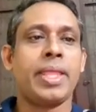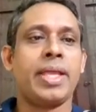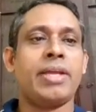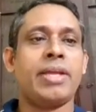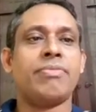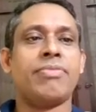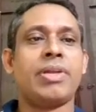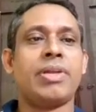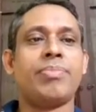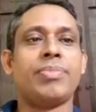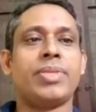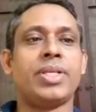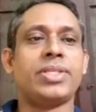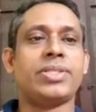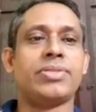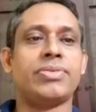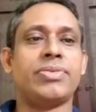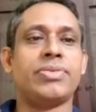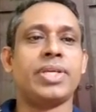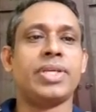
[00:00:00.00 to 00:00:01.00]
And from
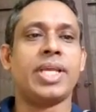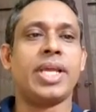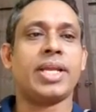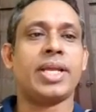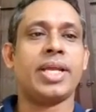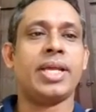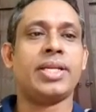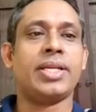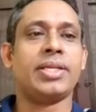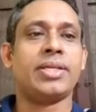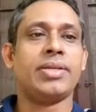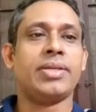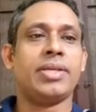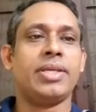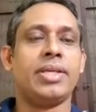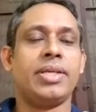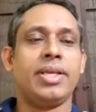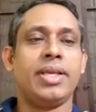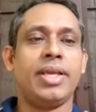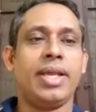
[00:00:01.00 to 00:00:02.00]
this we can get
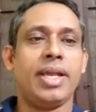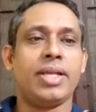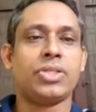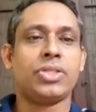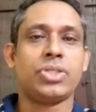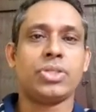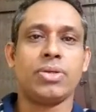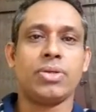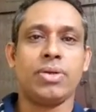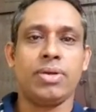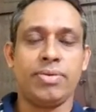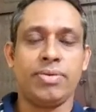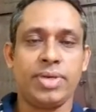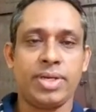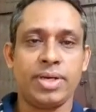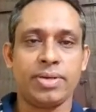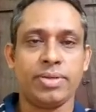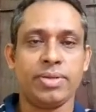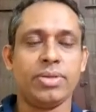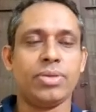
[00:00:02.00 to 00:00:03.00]
h
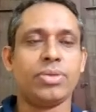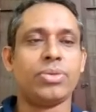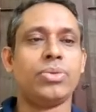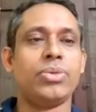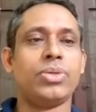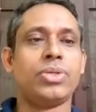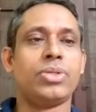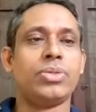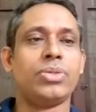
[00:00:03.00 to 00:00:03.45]
over root